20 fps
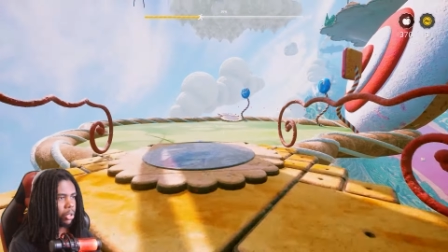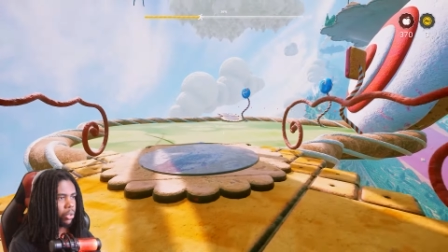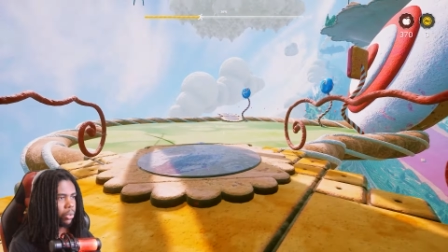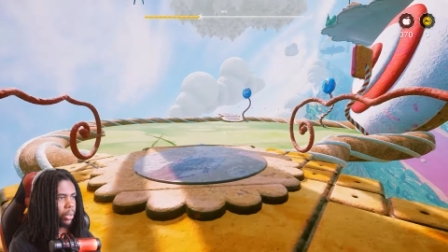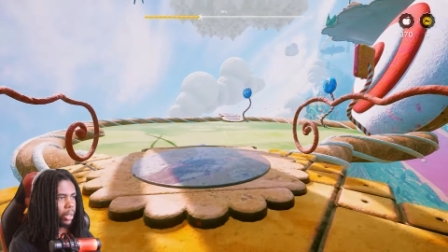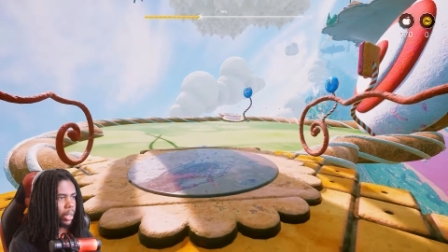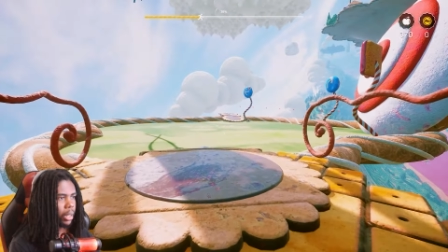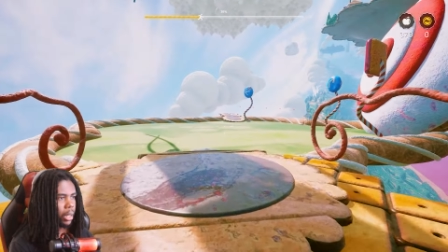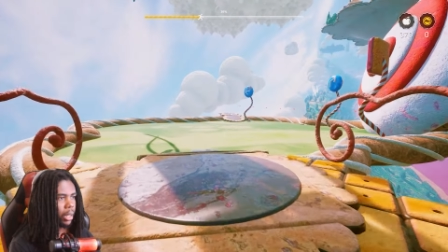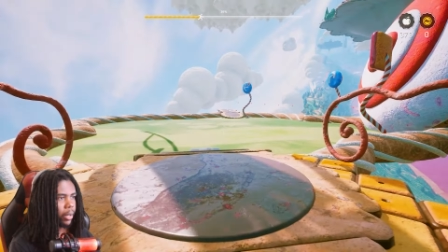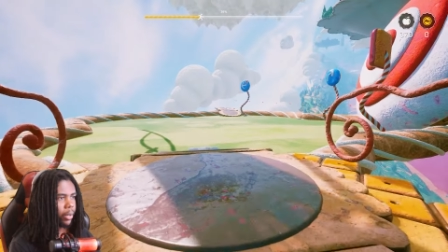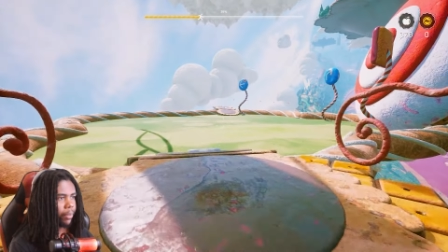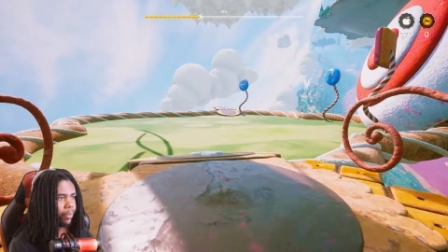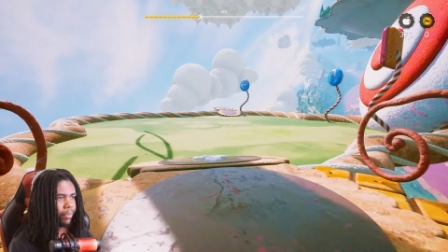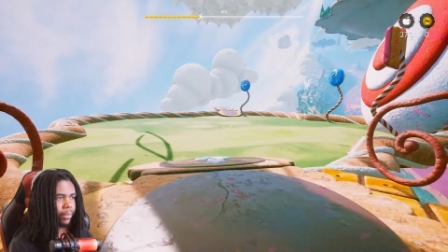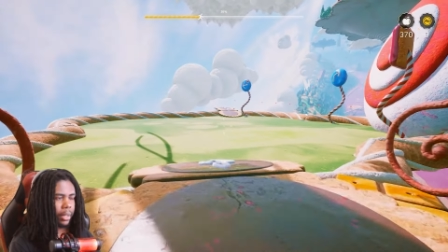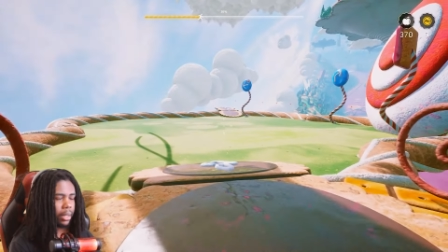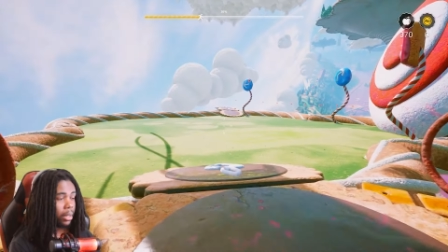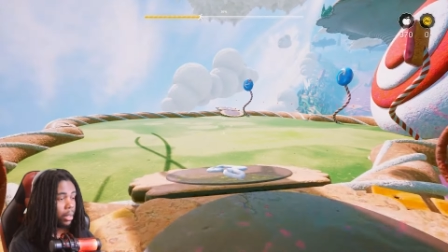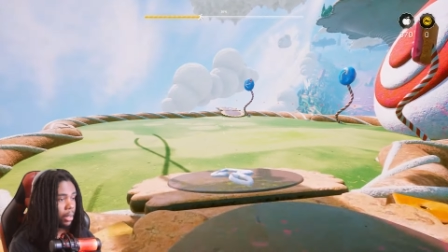Judy.
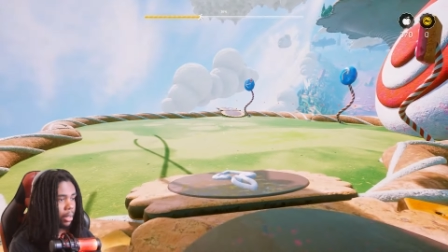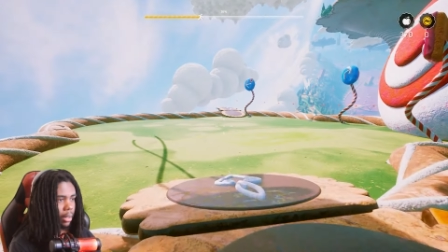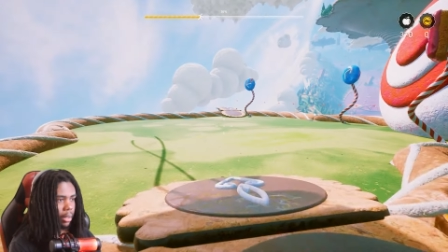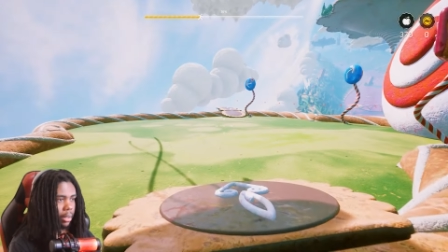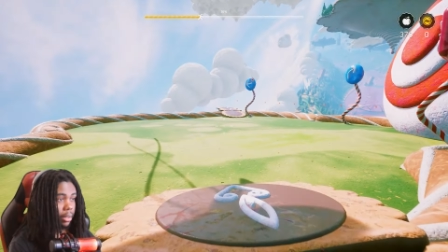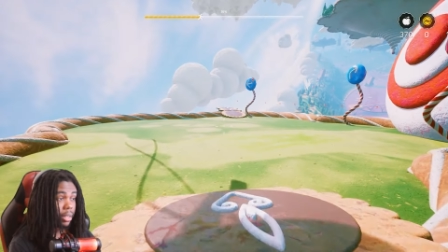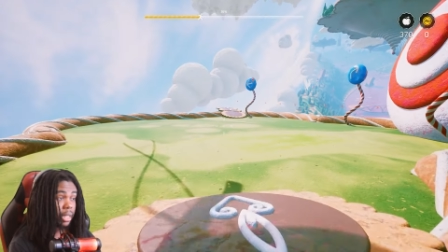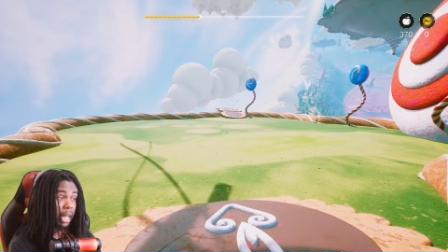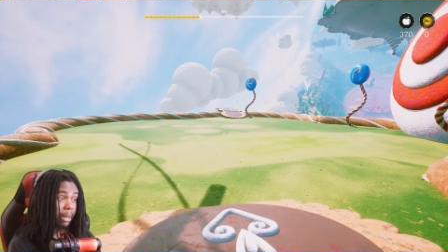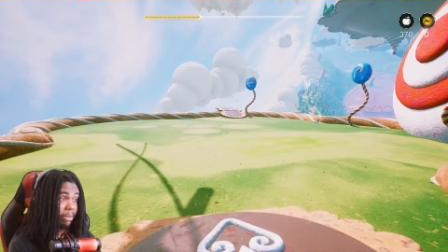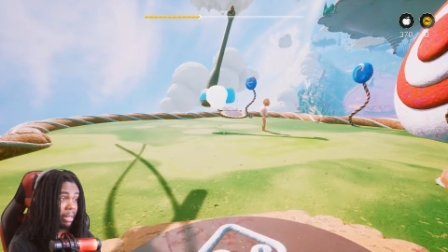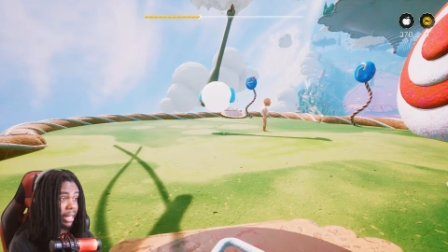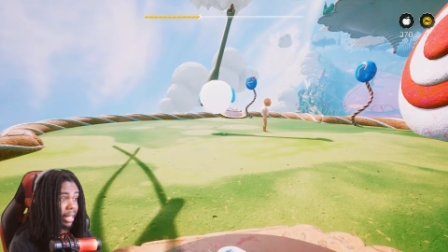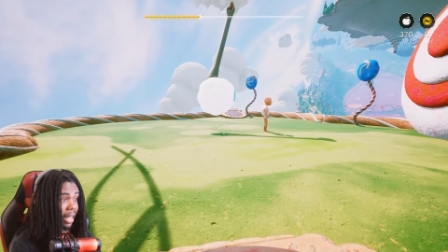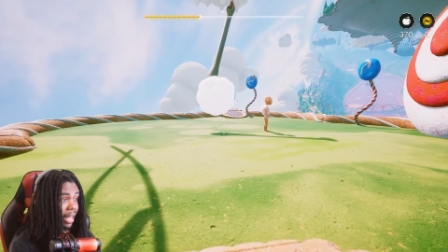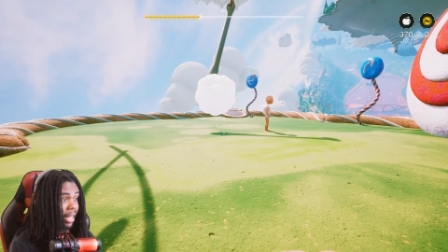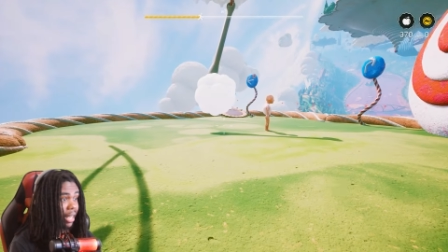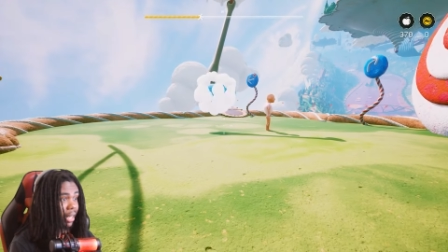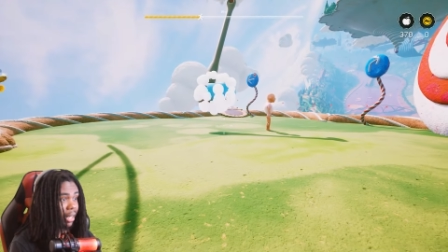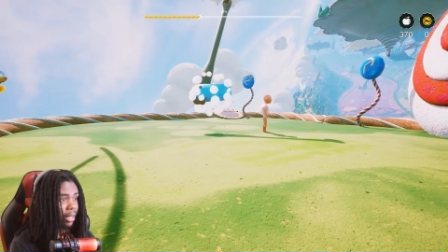Um, see, I mean,
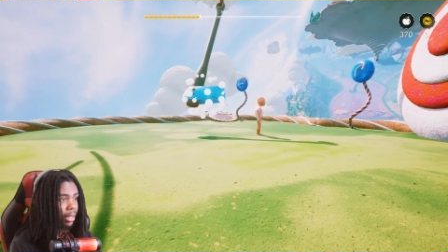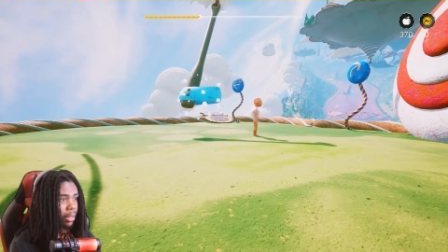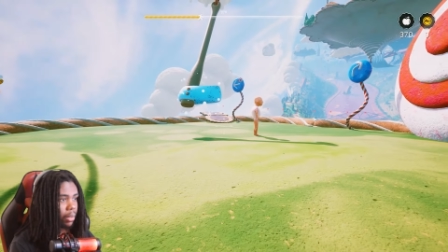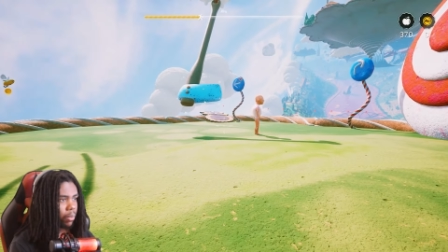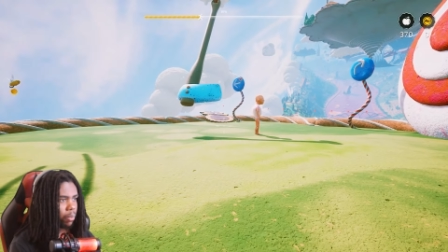hey.